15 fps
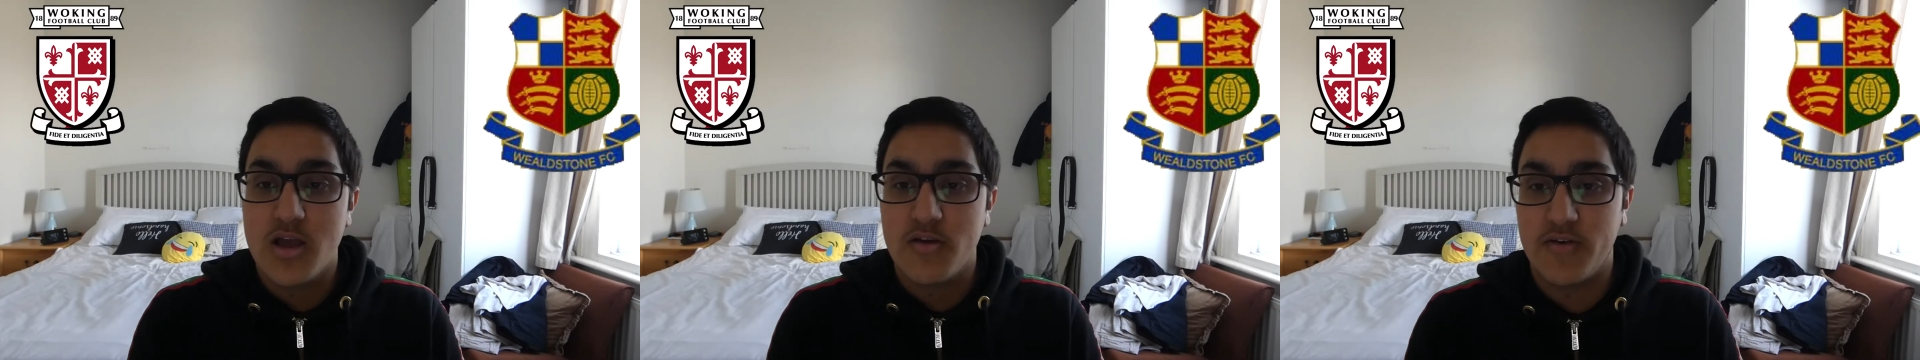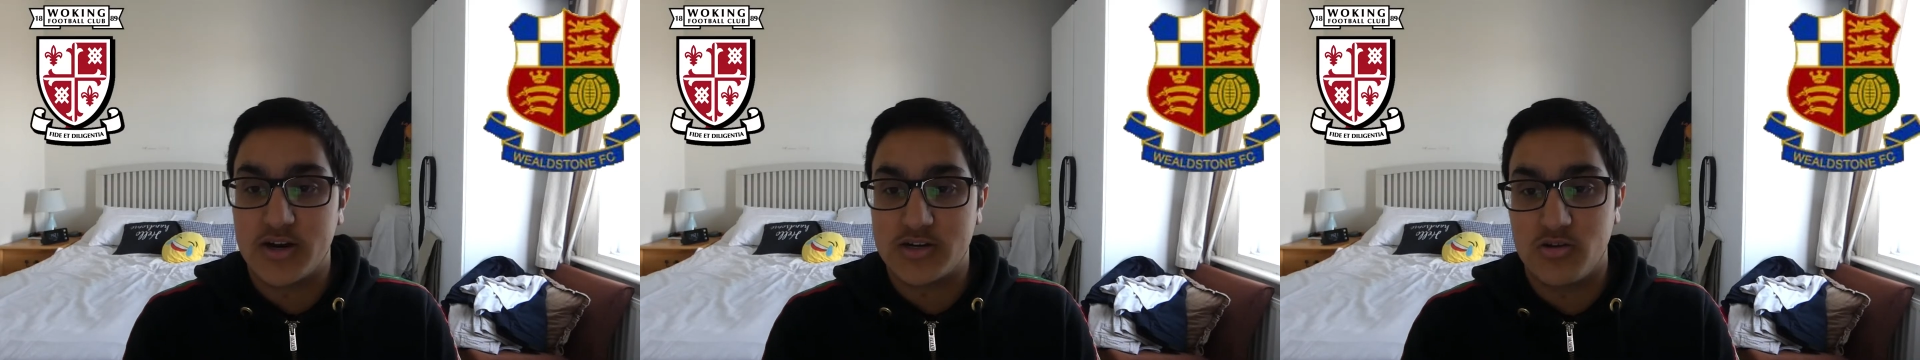
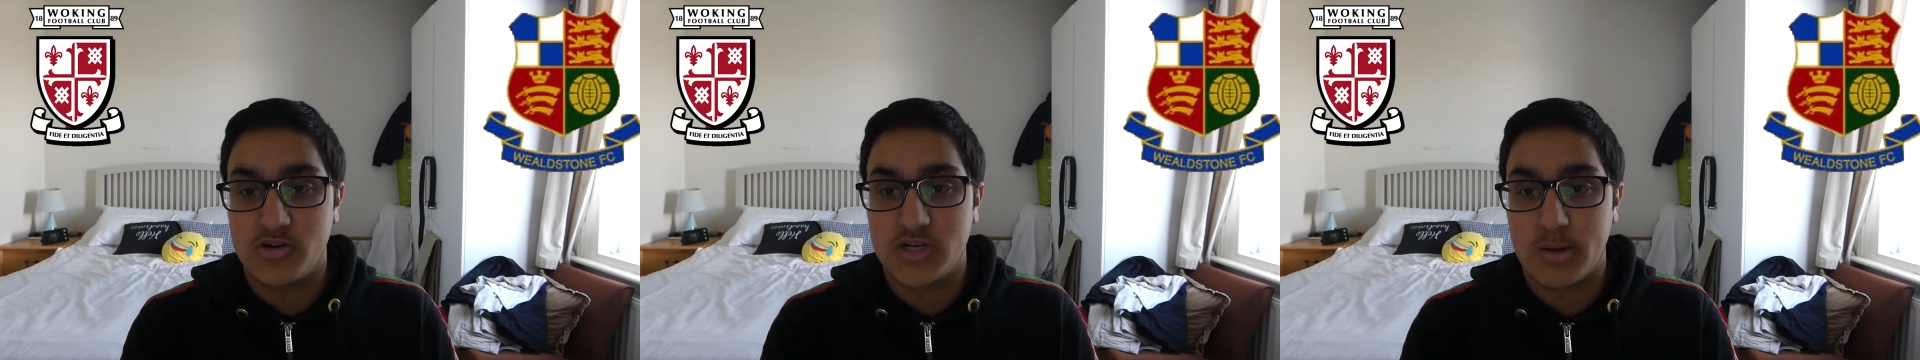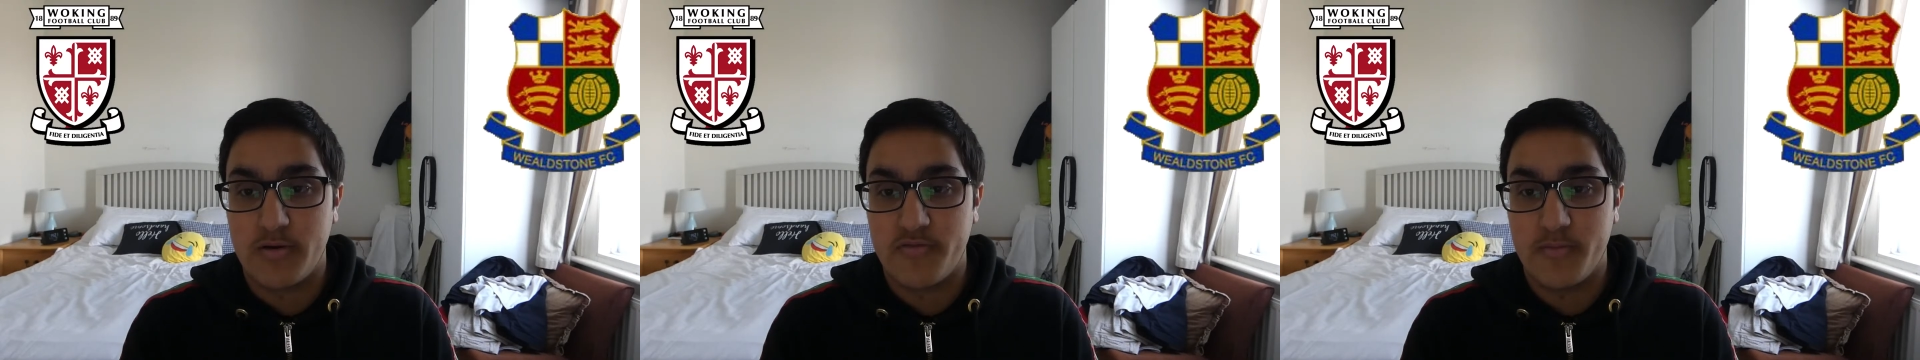thanks to a
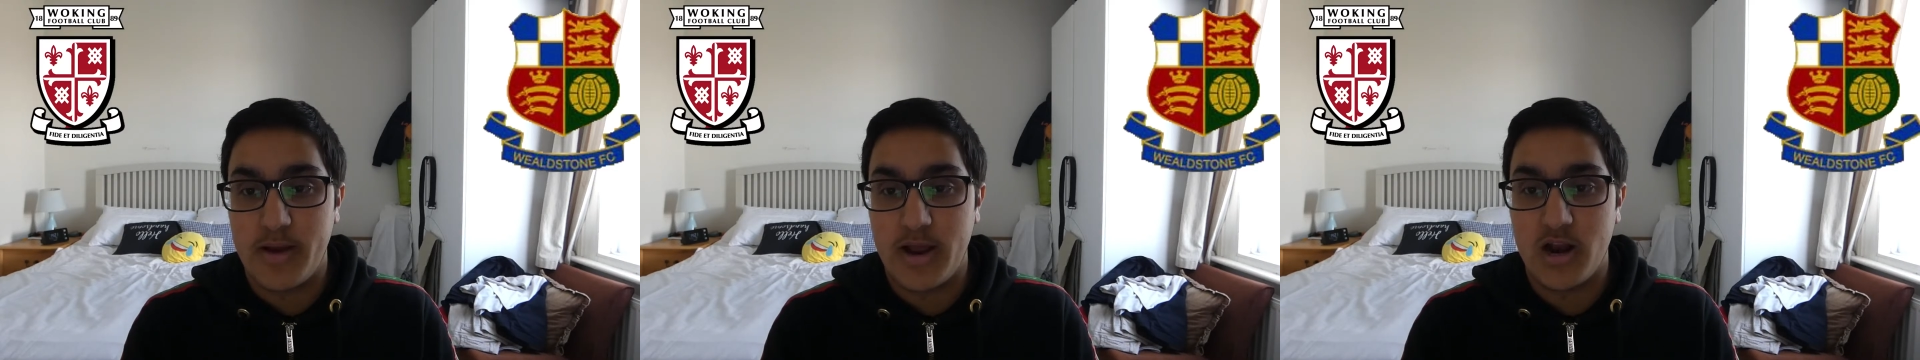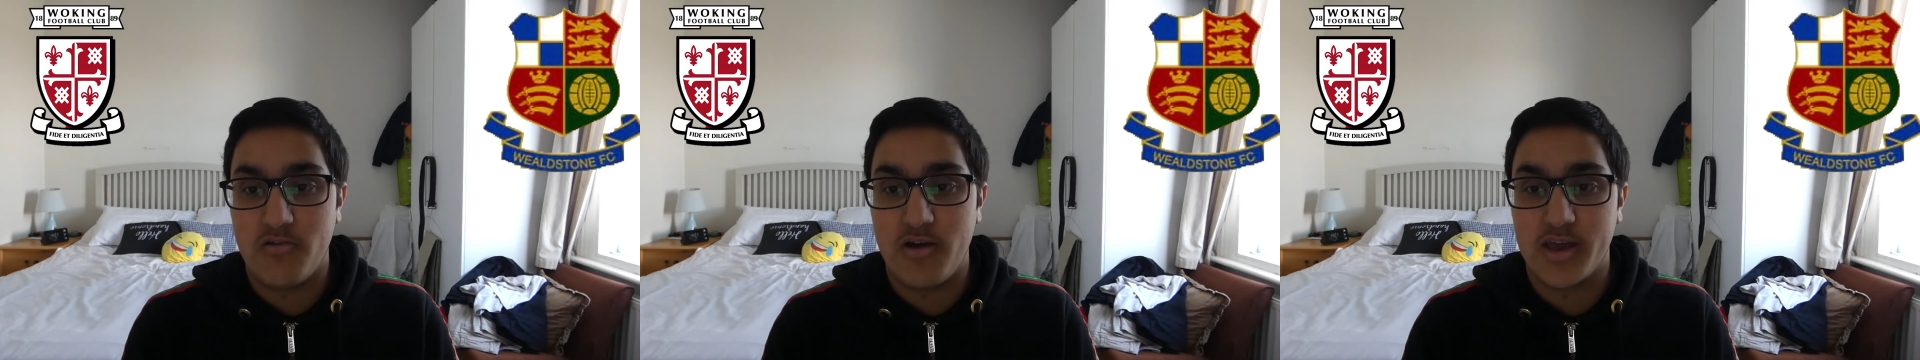double from
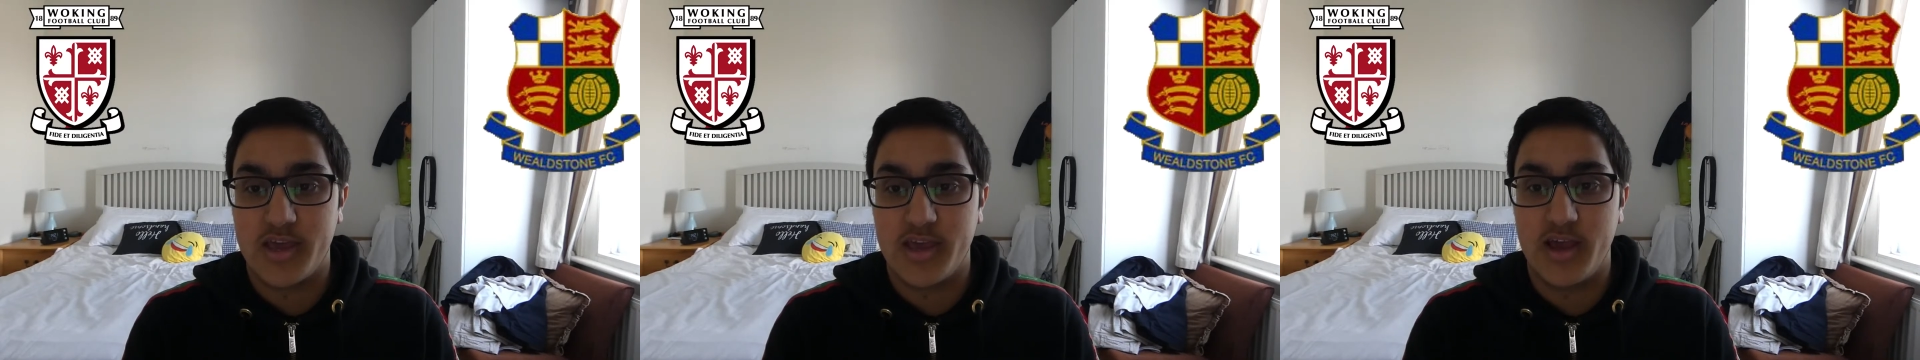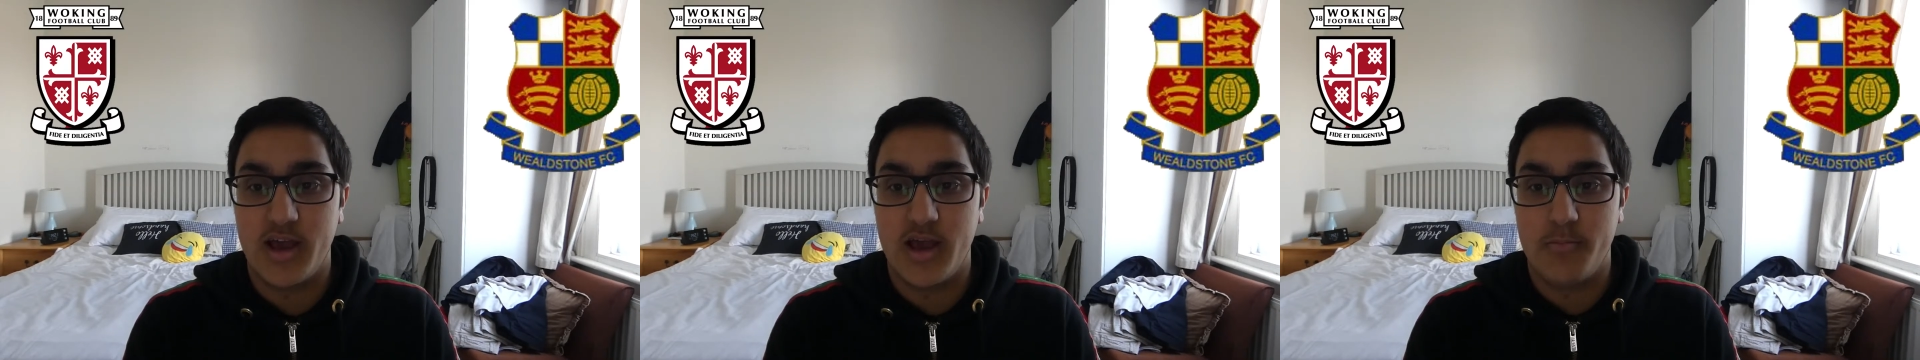
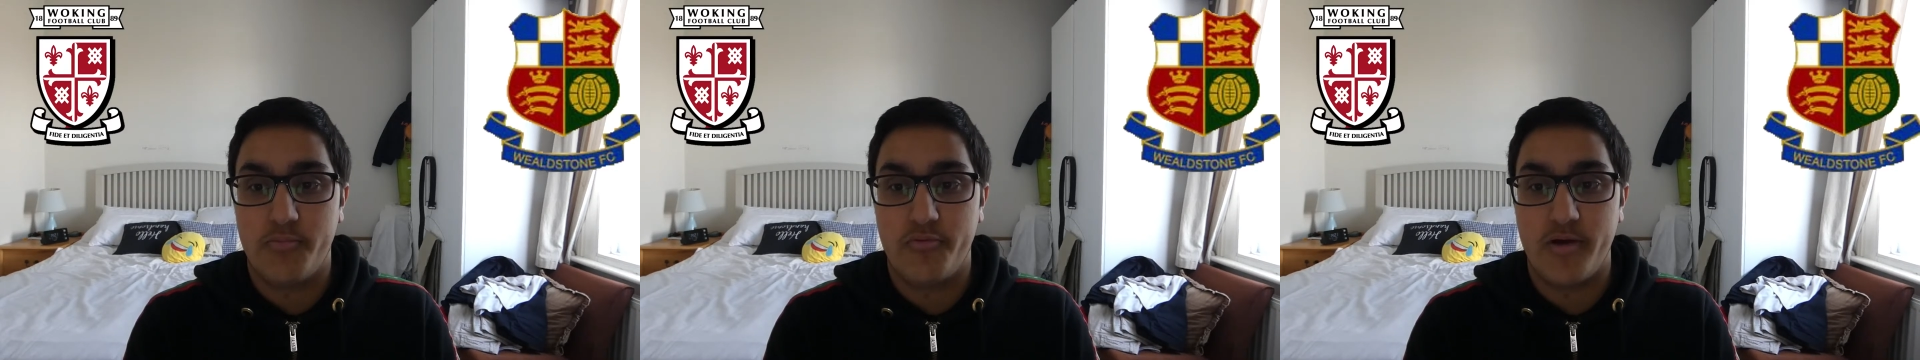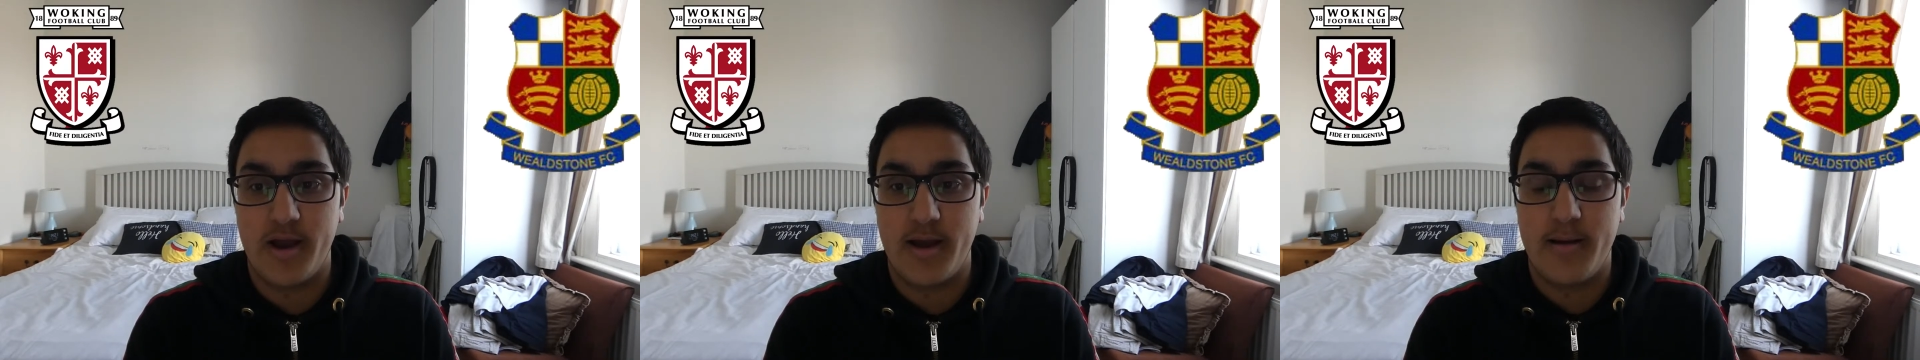Alawakia and
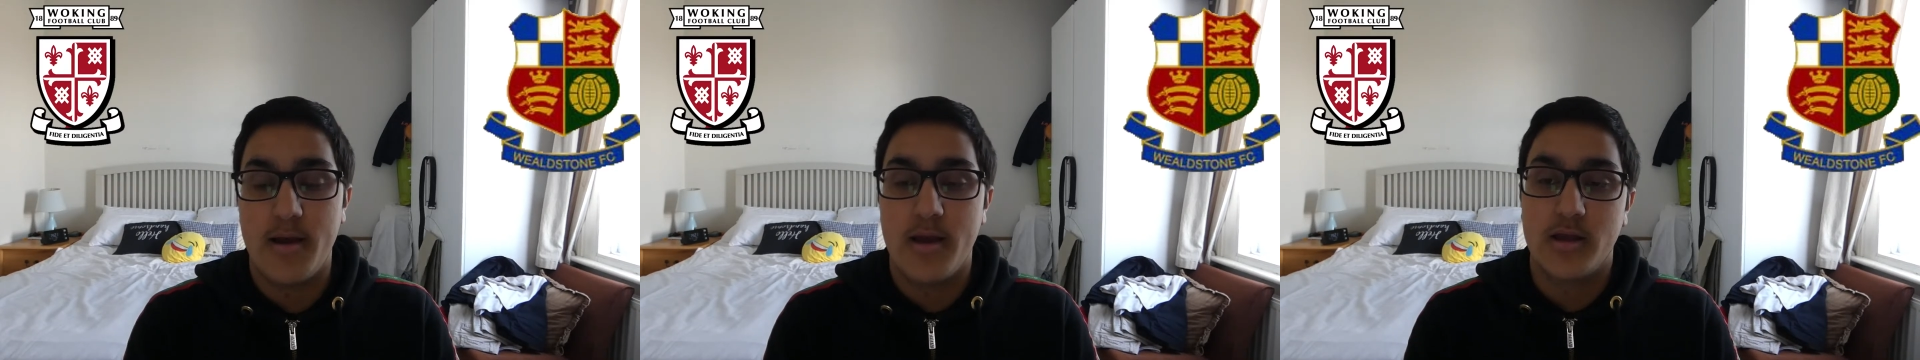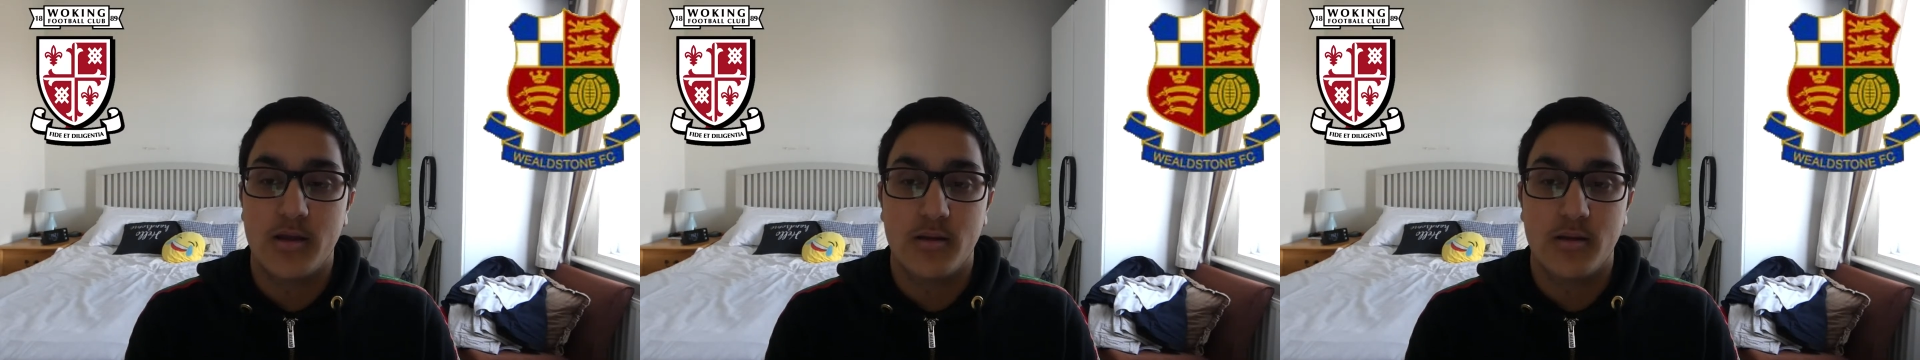Pratt.